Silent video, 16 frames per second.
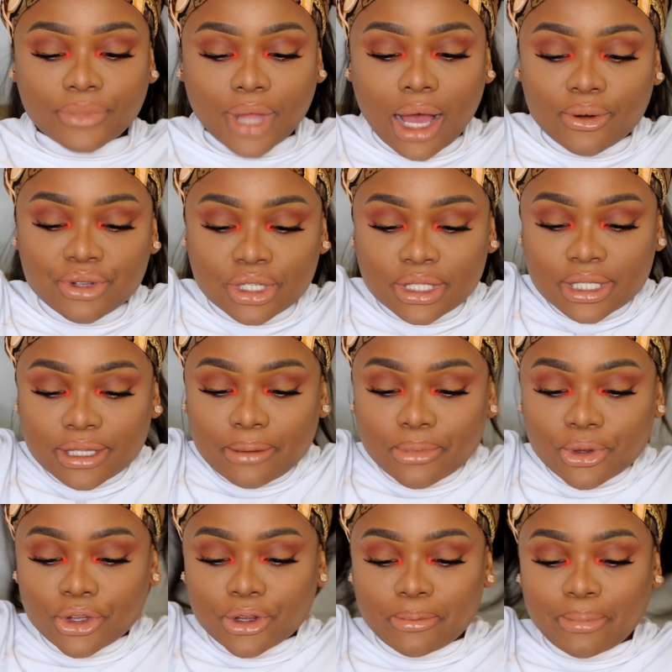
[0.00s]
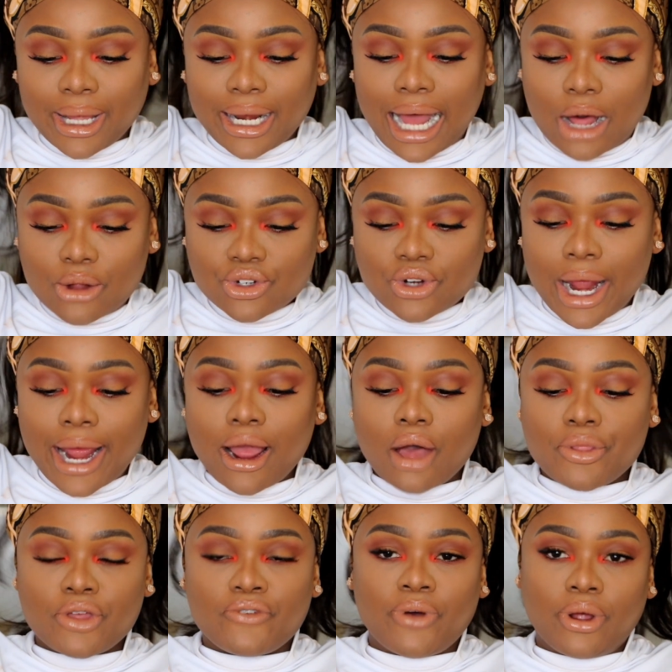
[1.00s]
I was just in the mood, but I'll try it
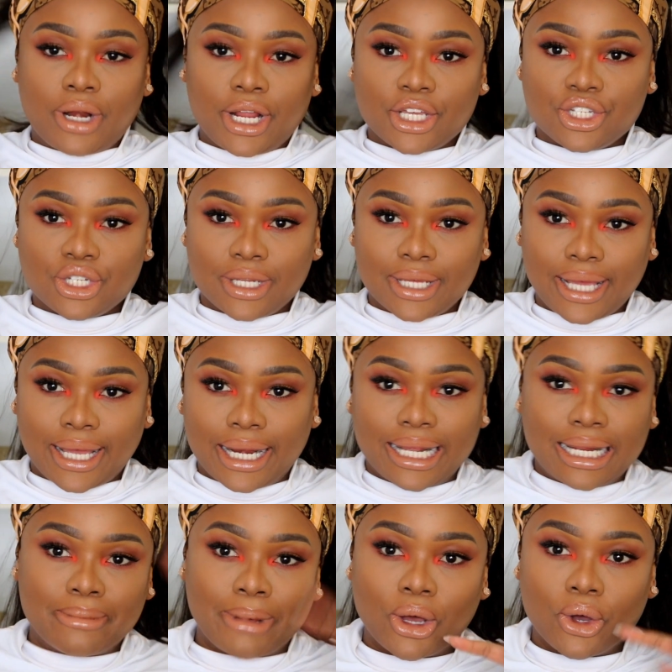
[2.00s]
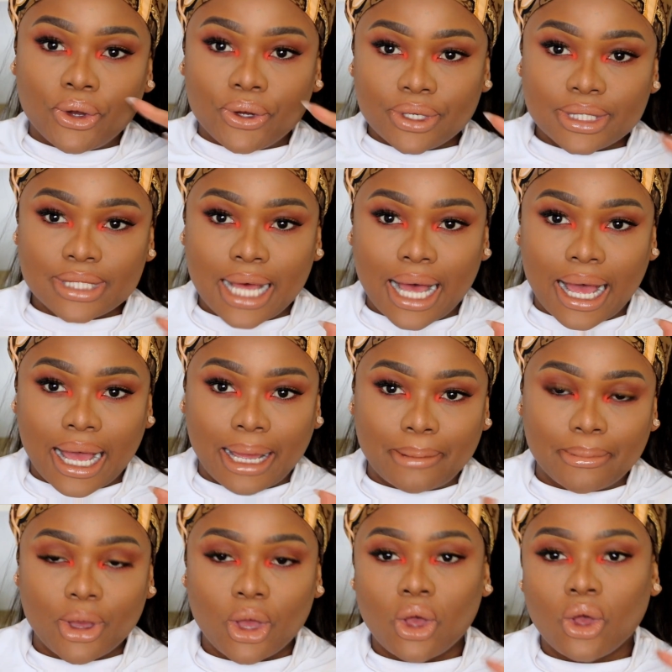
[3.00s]
on the foundation again in my own
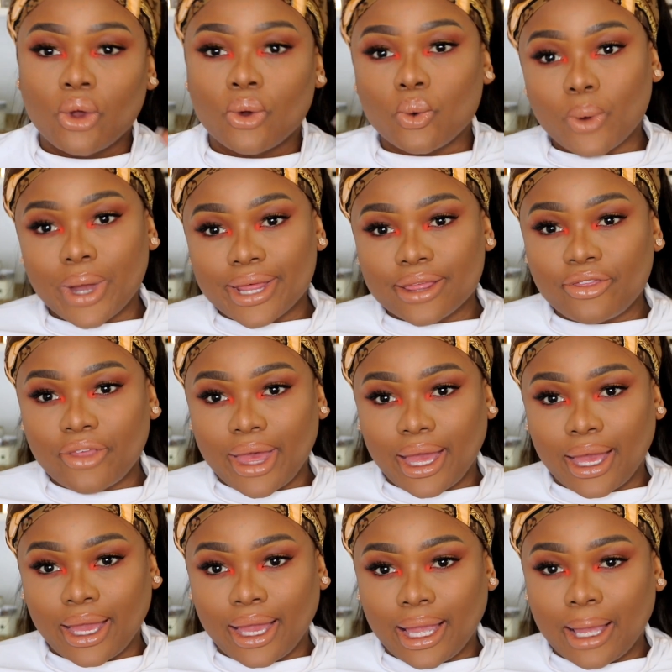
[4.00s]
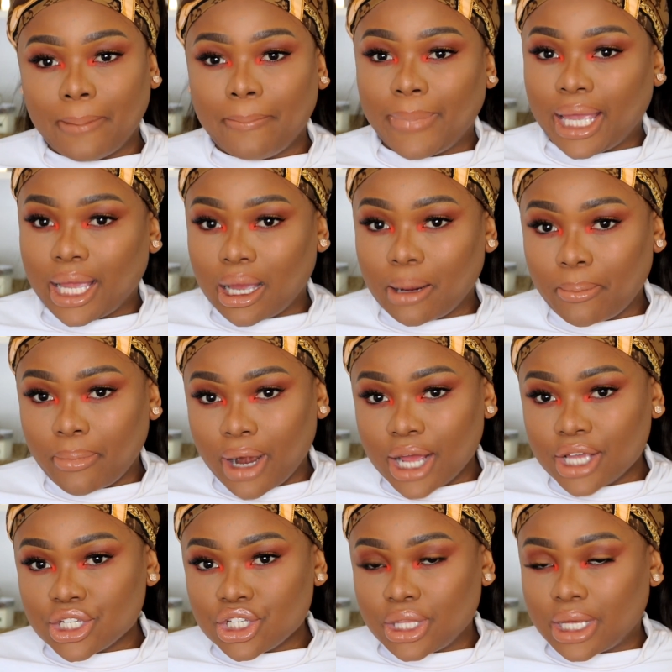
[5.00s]
time with a makeup
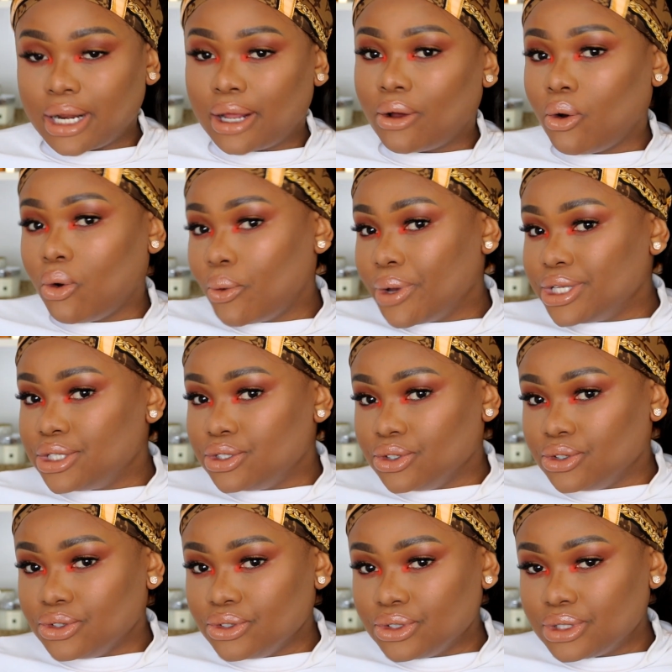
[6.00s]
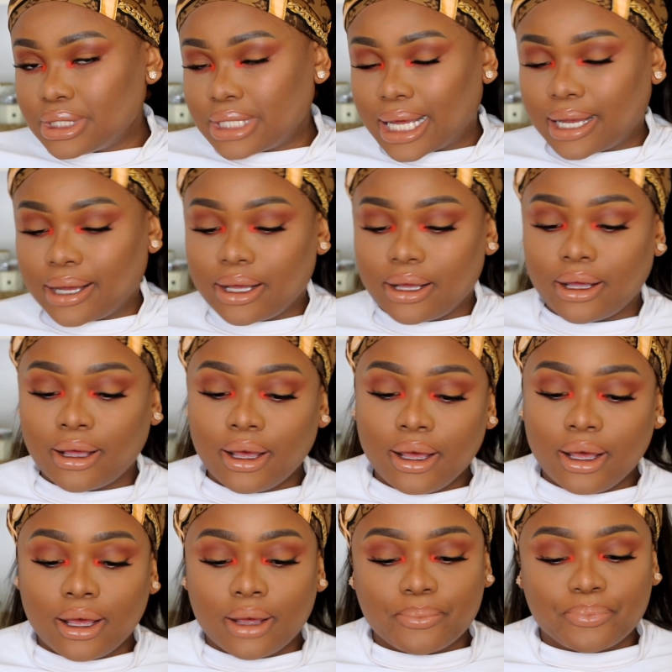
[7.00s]
brush that I always use, like a
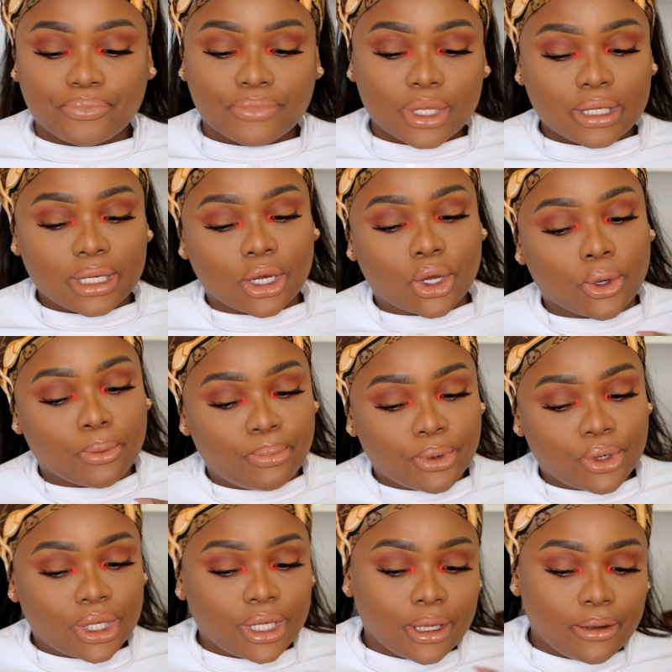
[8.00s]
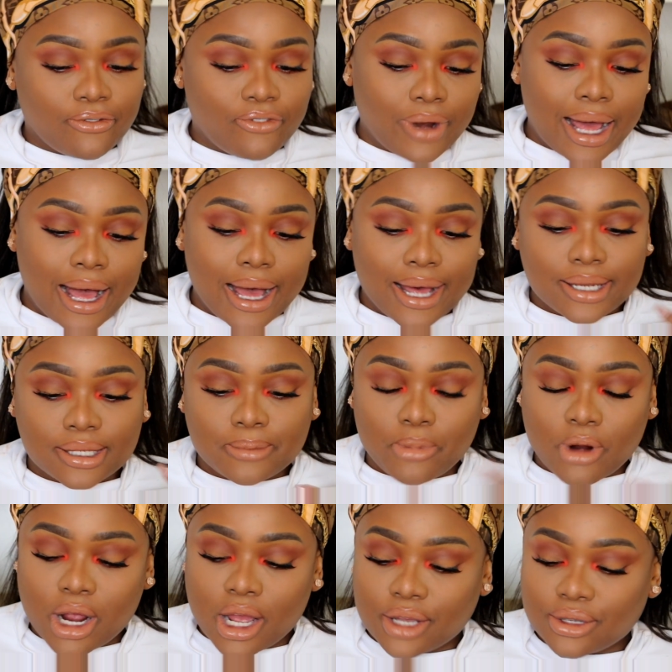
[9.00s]
kabuki flat
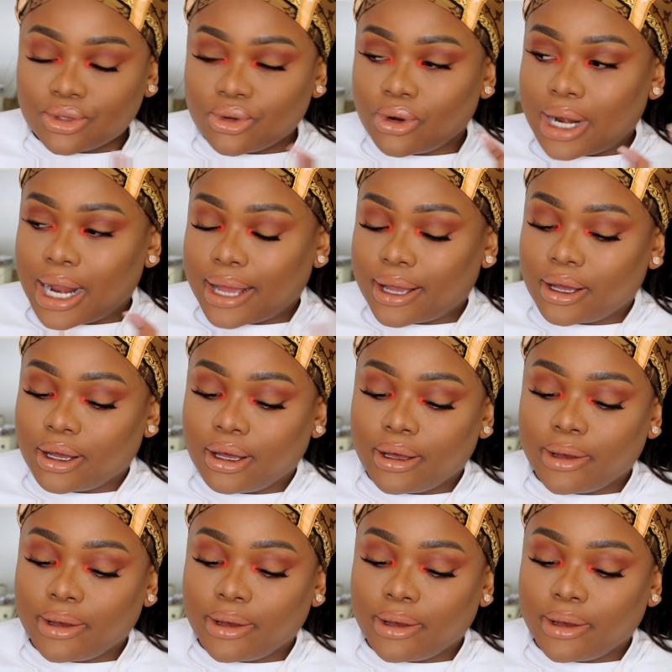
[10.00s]
brush, or like